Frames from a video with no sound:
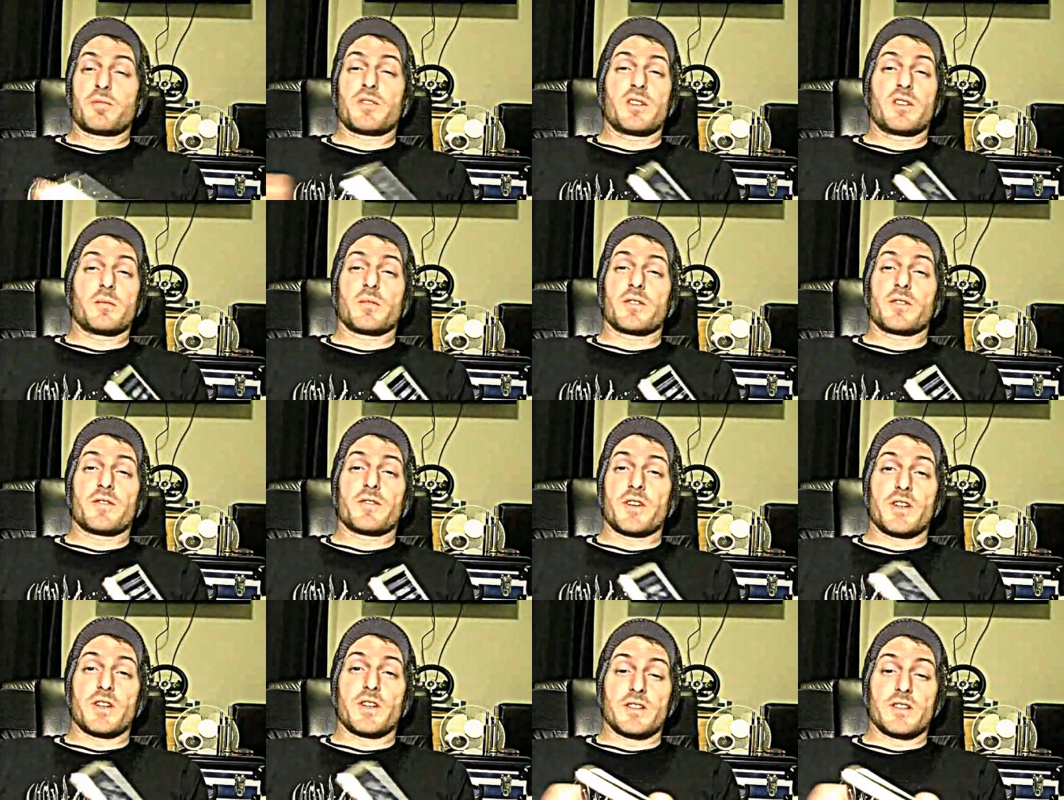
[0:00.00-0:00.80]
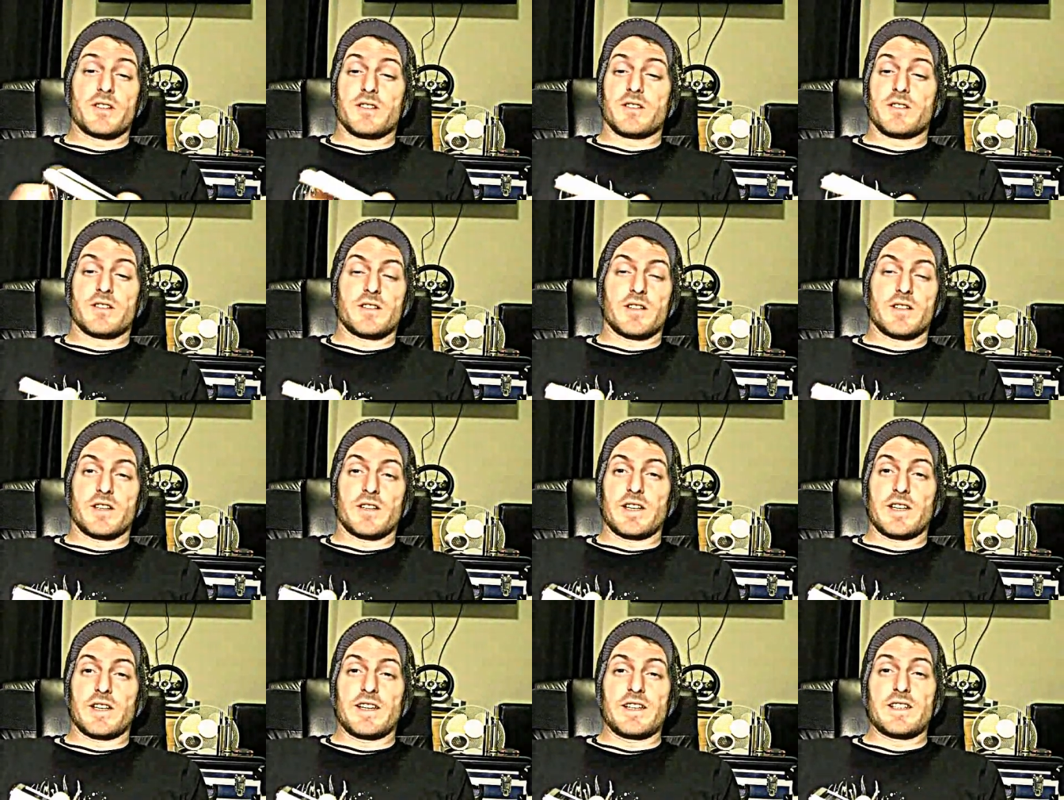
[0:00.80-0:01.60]
It's pretty much
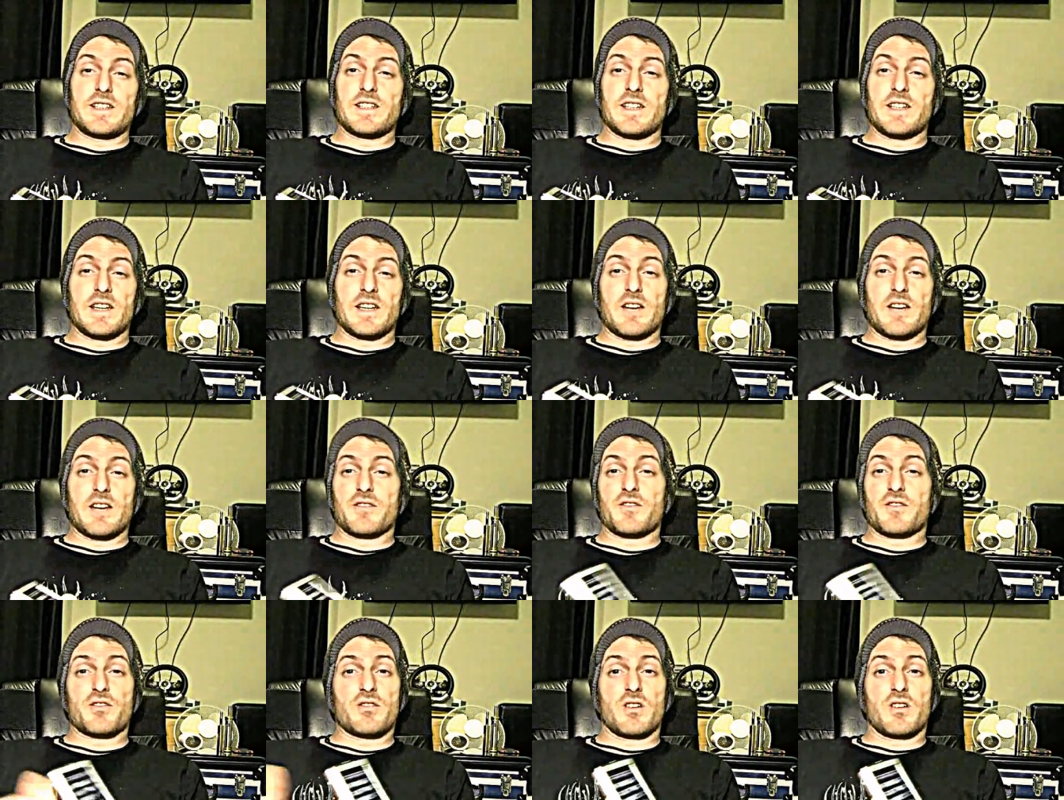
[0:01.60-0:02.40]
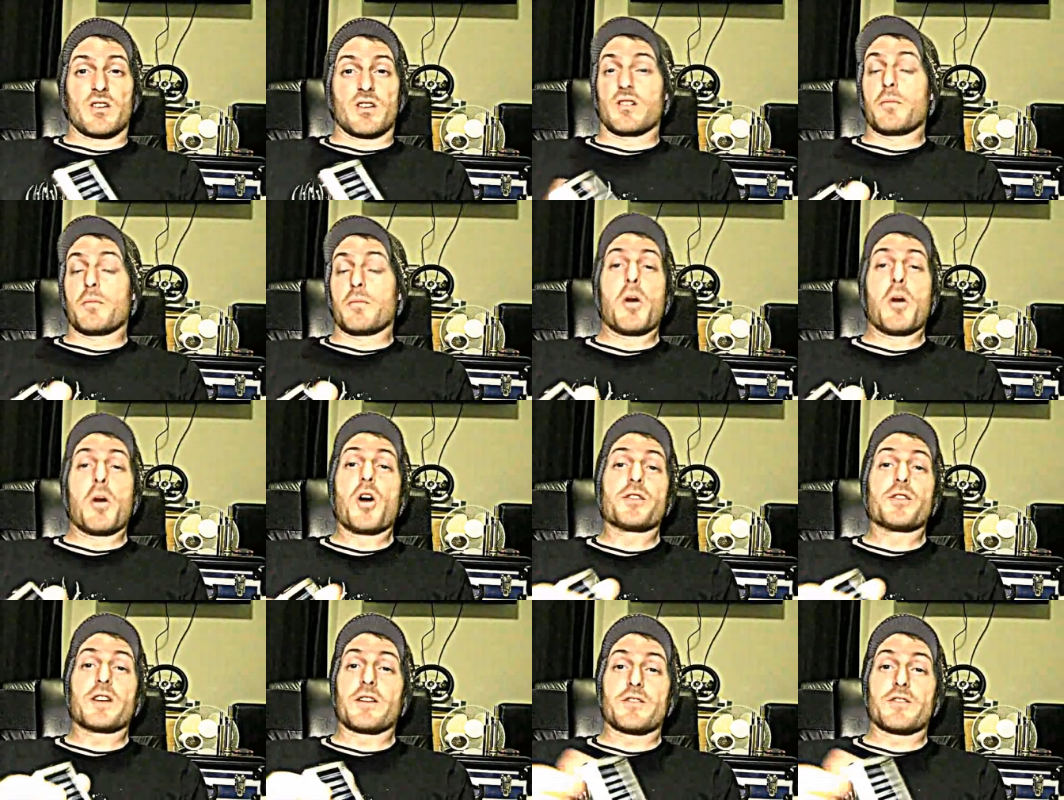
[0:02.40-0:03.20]
first uh, e-cig I've tr
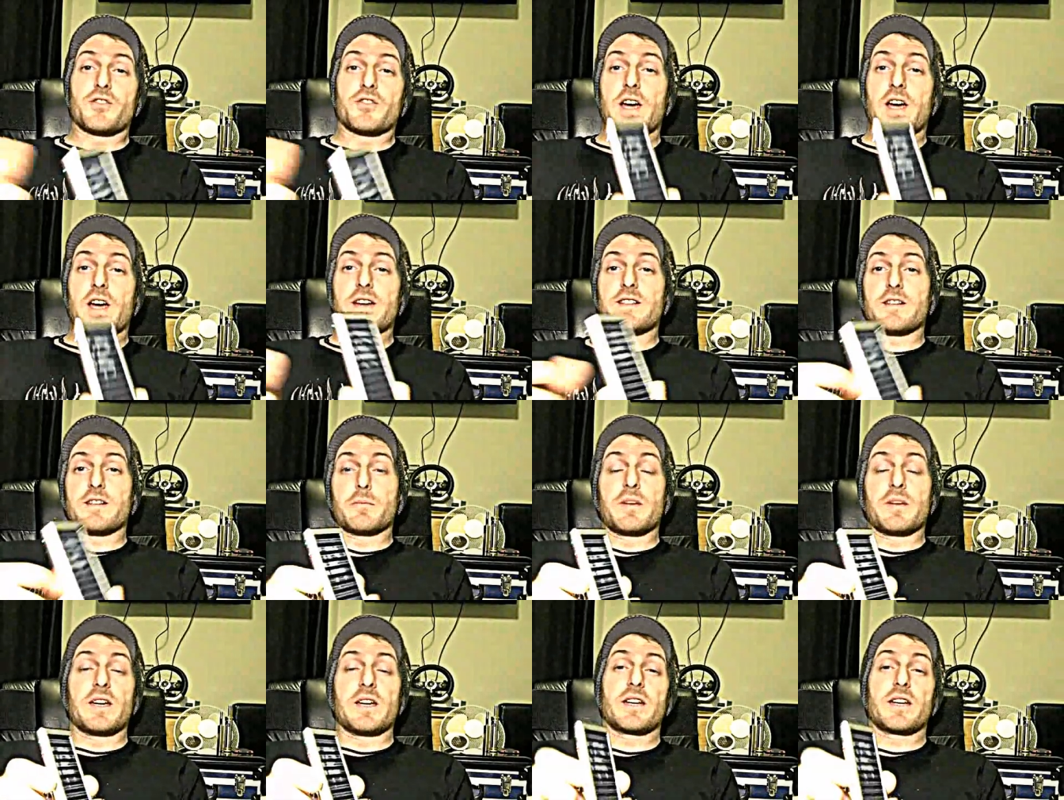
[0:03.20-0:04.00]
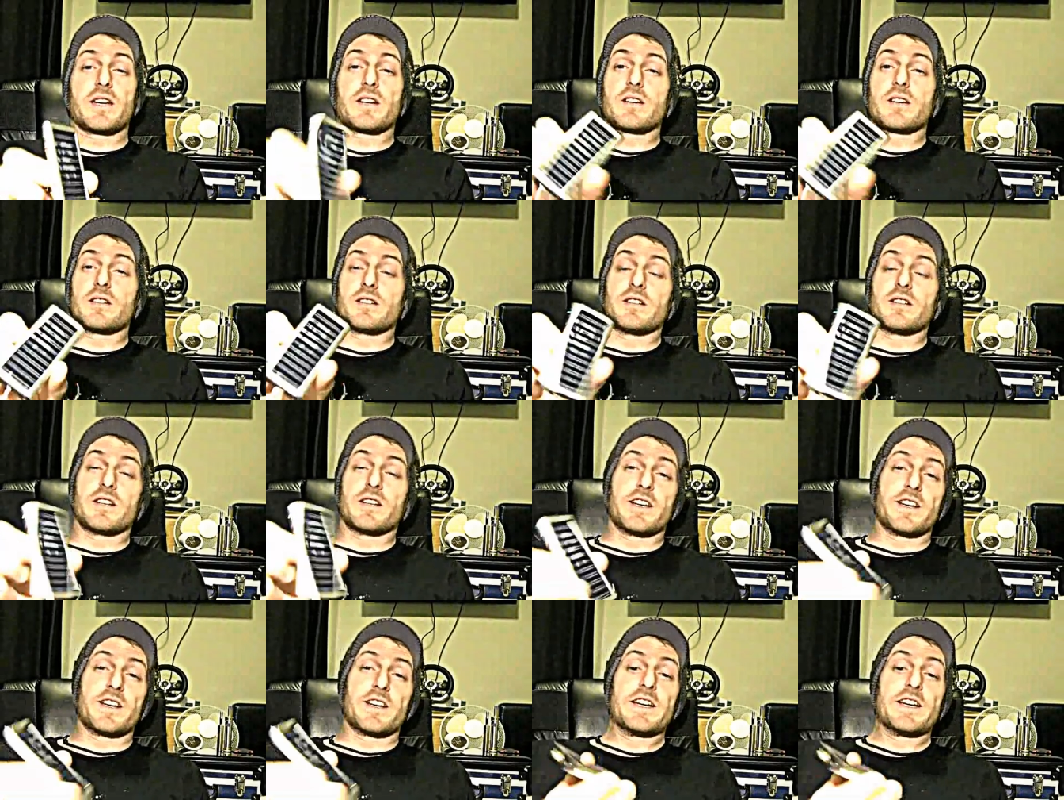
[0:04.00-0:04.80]
or mod I've tried to make,
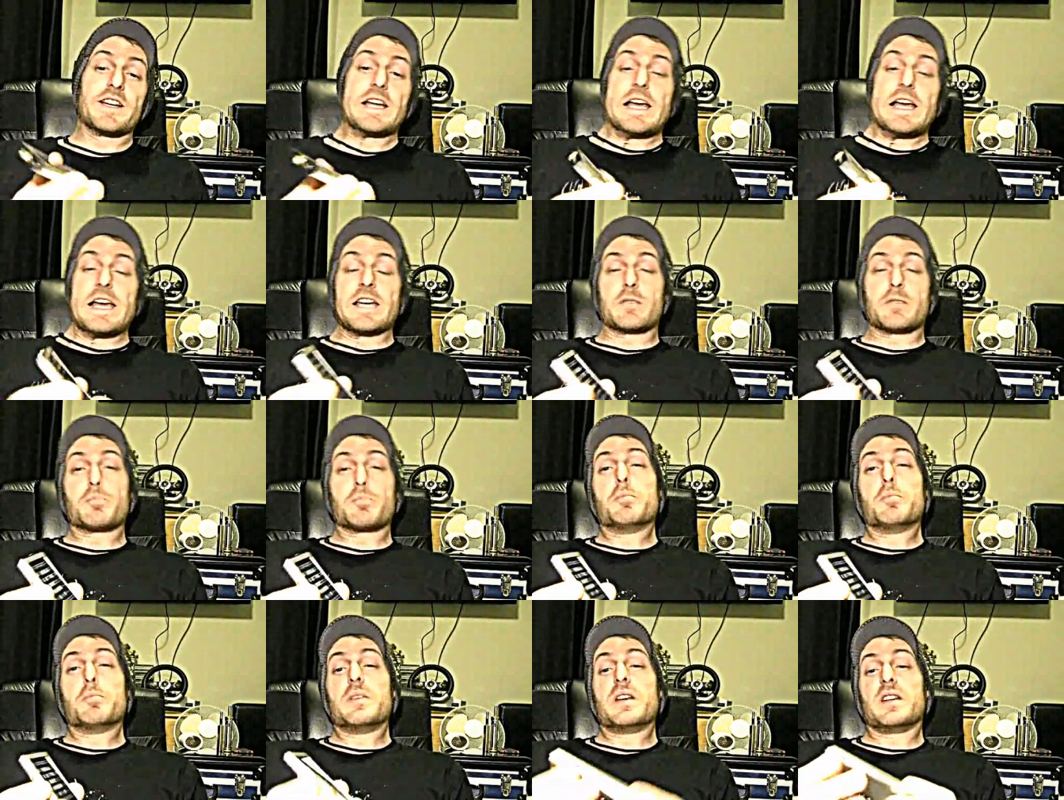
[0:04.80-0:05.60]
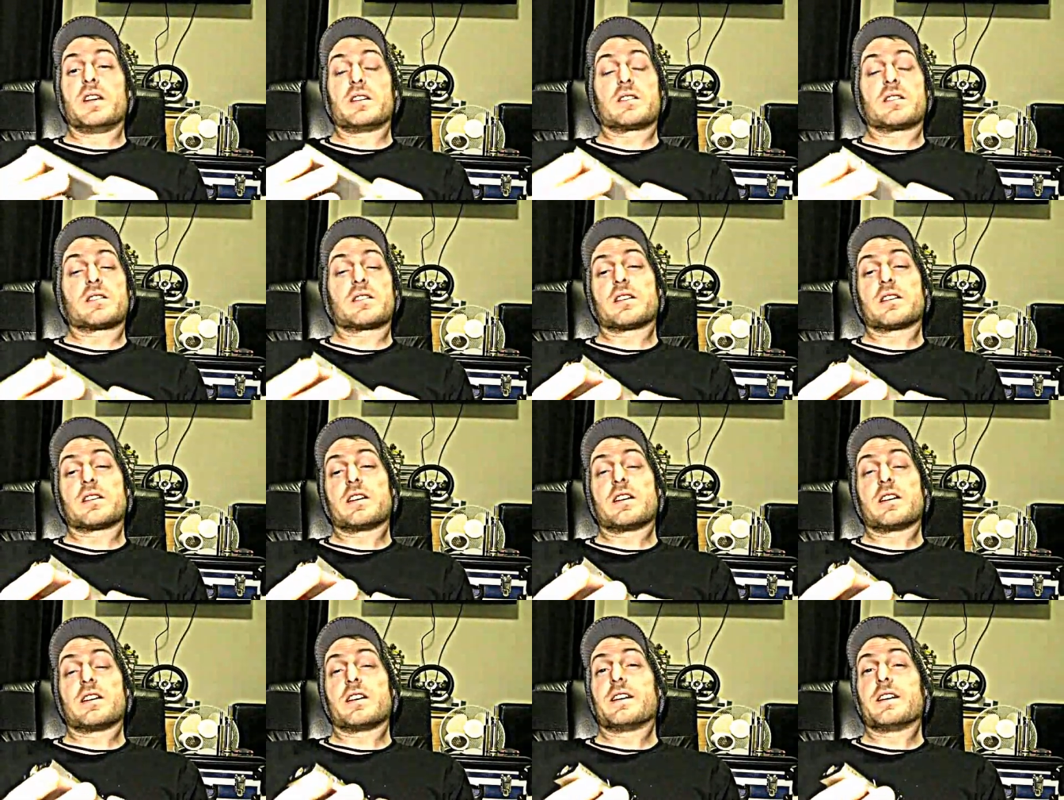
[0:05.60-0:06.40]
and uh, it,
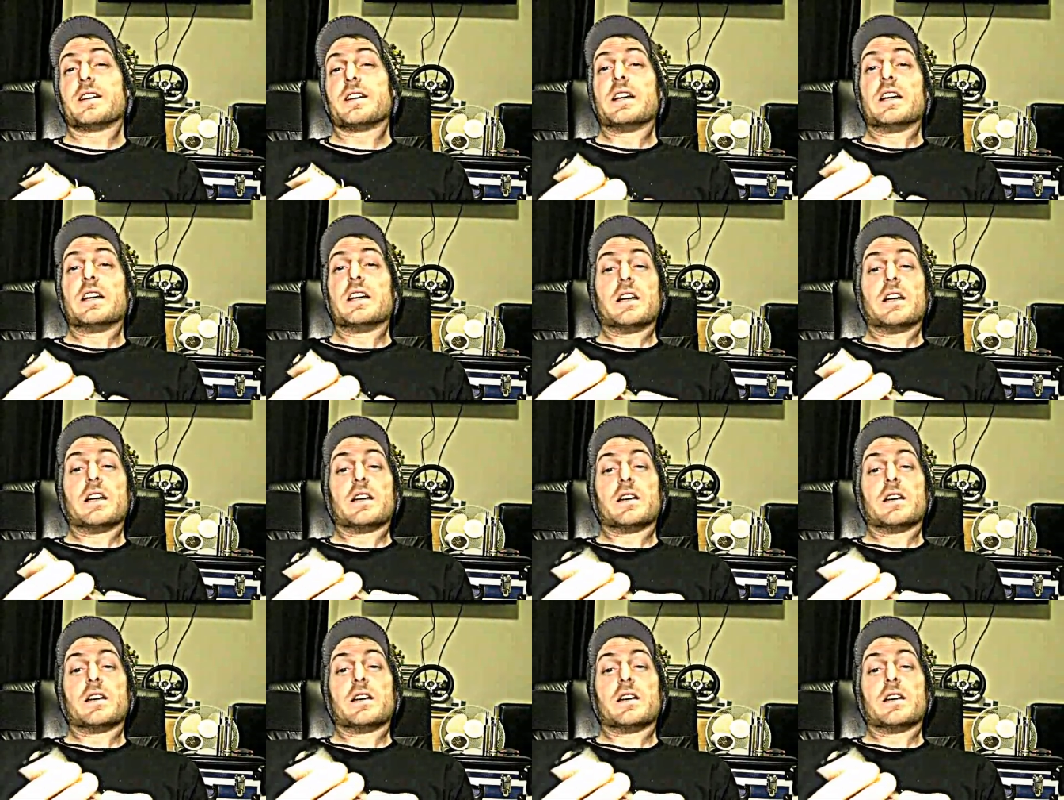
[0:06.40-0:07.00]
it's uh,